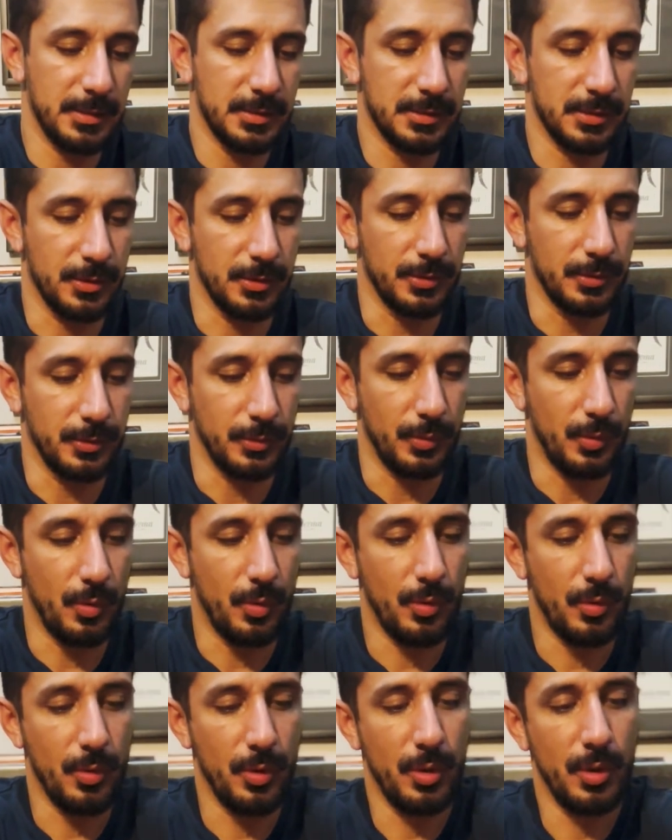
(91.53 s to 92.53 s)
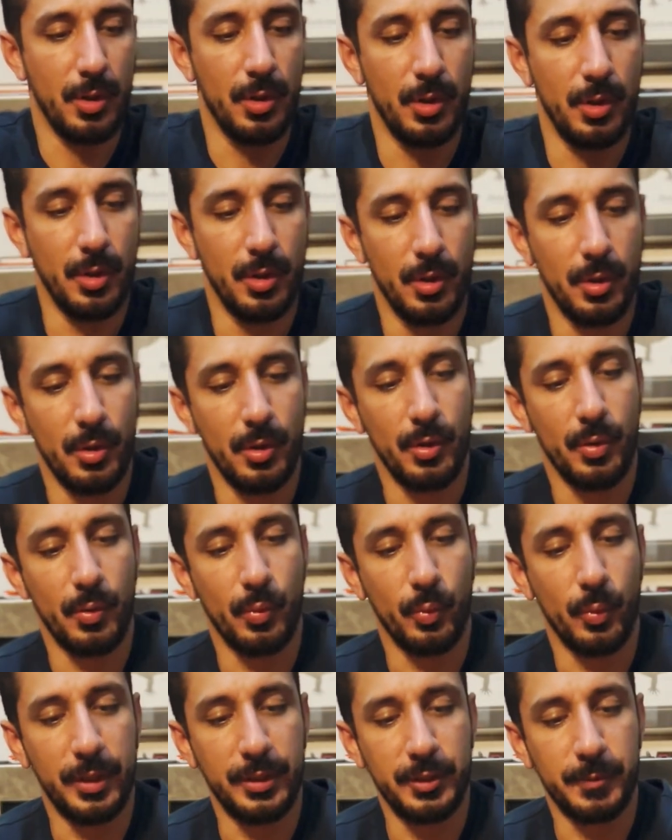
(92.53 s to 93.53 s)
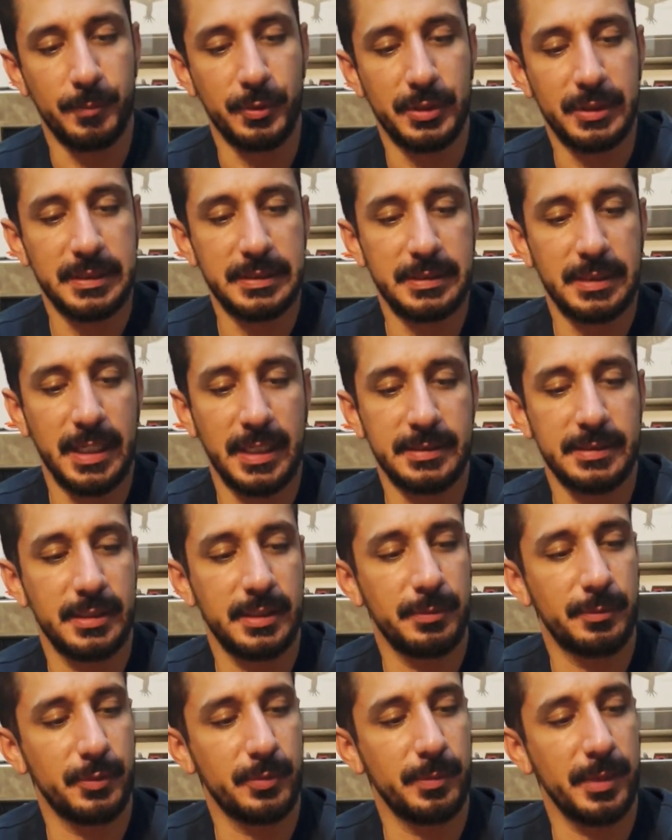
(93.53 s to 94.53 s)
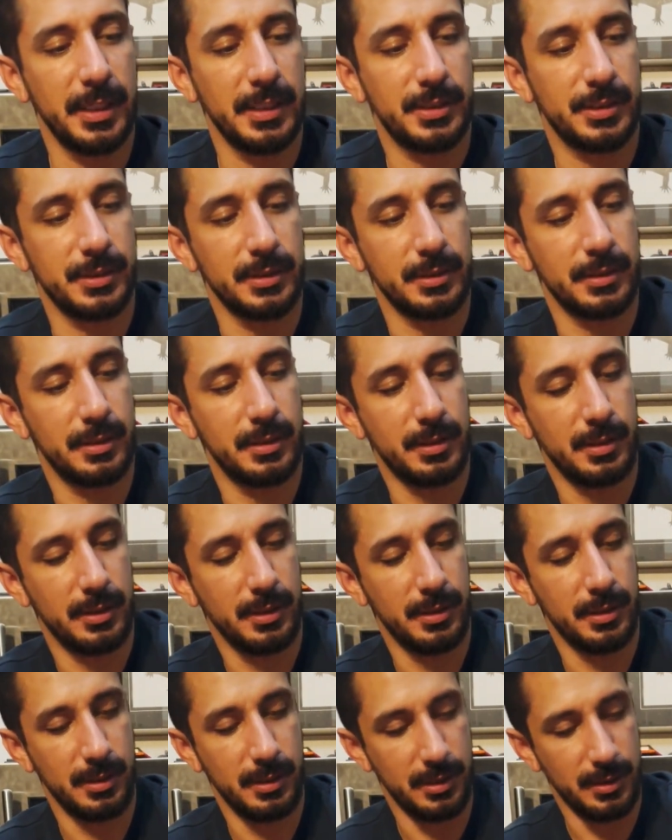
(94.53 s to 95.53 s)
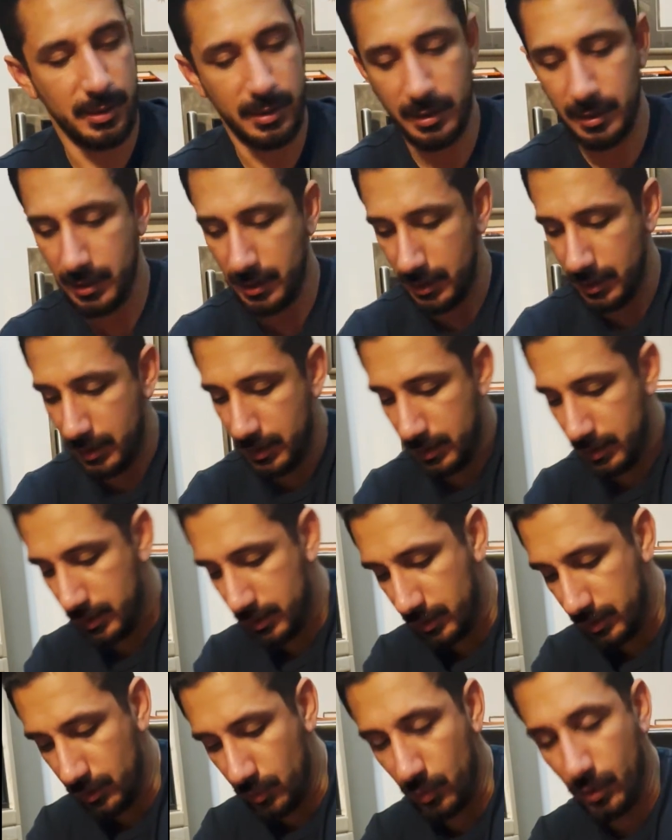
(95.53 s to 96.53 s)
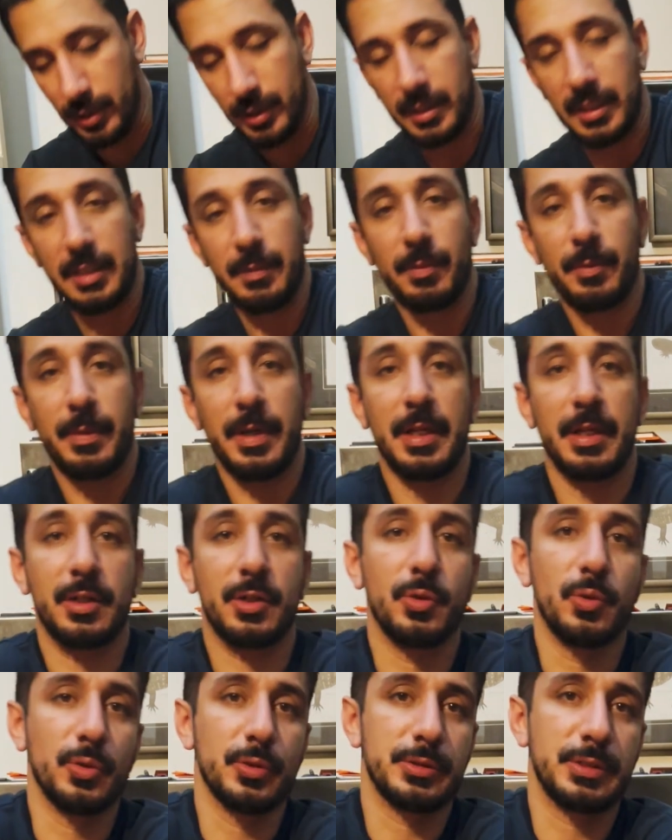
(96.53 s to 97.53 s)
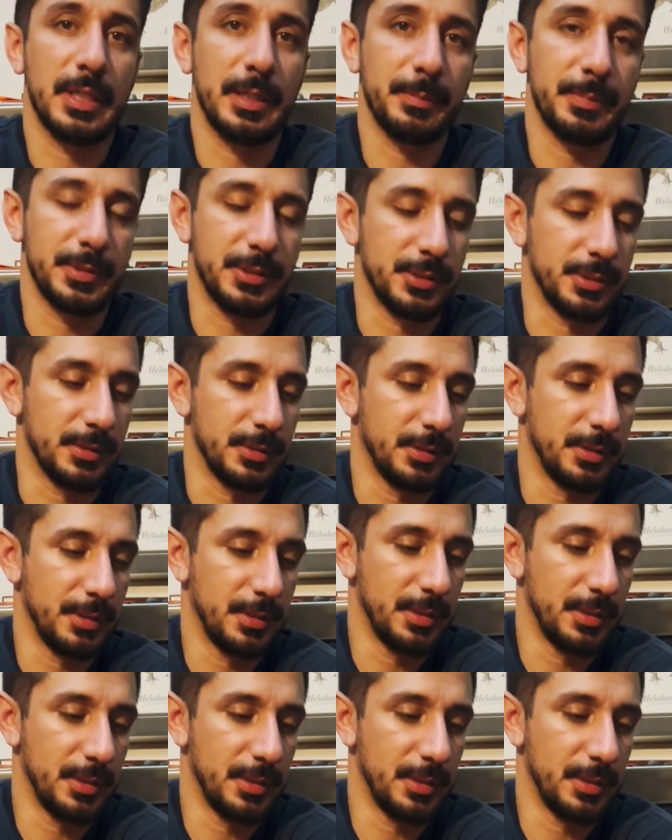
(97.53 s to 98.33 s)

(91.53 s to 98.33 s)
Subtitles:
so when you put these guys into brumation, you want to keep them at a cool temperature.